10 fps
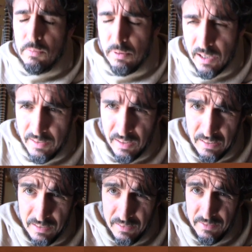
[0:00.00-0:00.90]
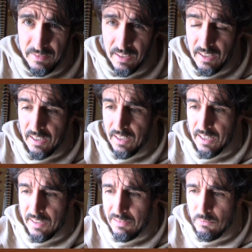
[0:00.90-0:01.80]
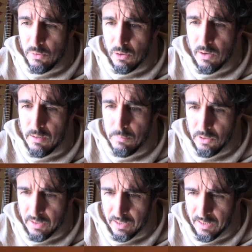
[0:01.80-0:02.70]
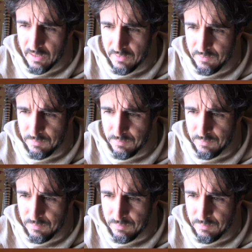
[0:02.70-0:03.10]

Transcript: is pleasant. It doesn't require bhakti.